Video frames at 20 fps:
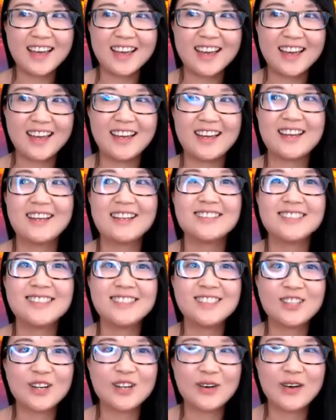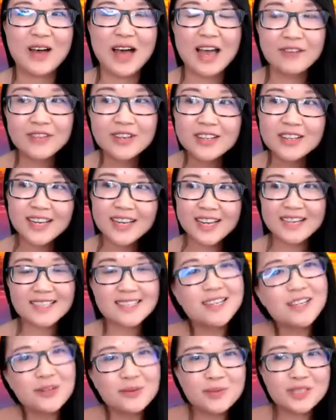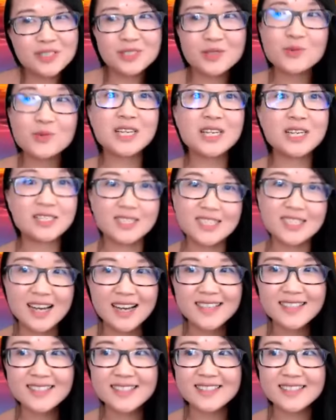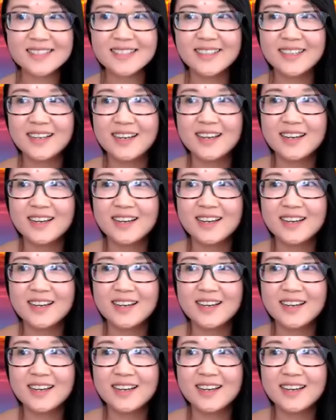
And, I feel like as humans, we adjust,